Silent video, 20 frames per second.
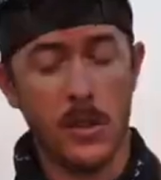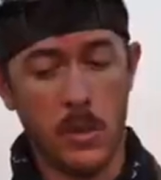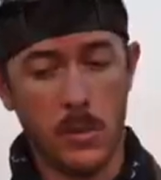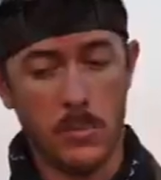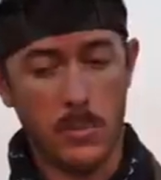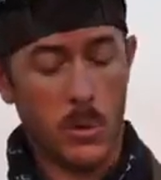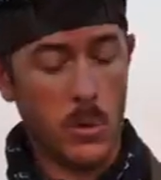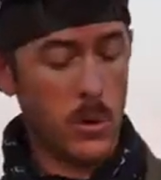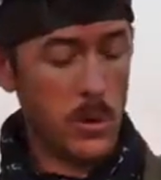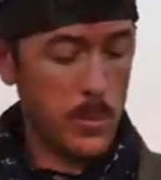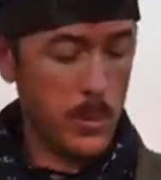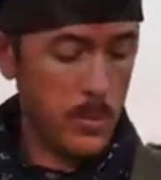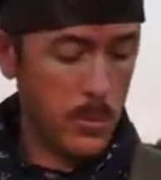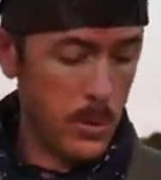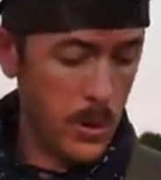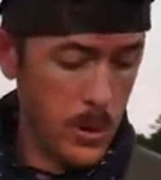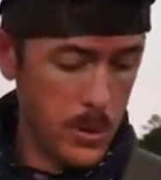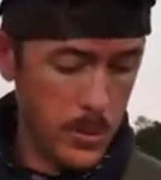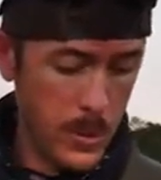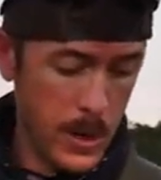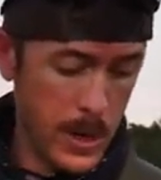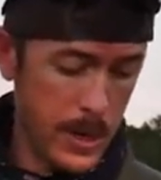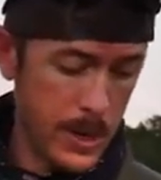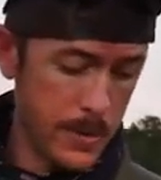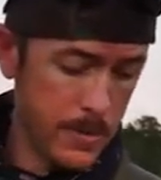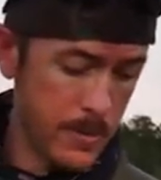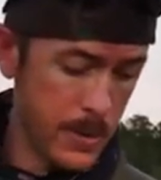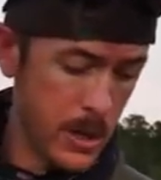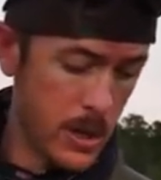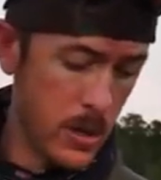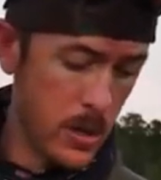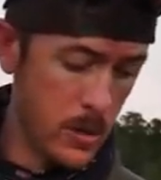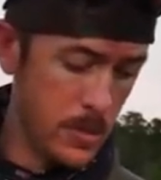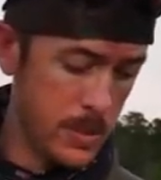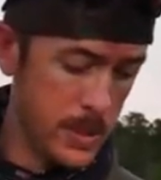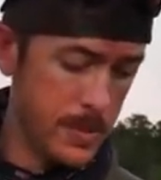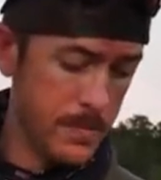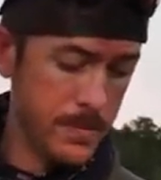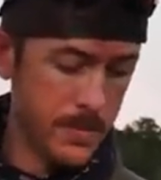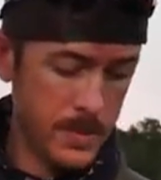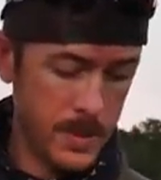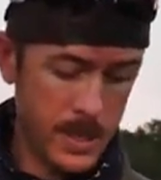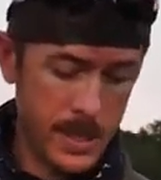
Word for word: a little portable propane Coleman.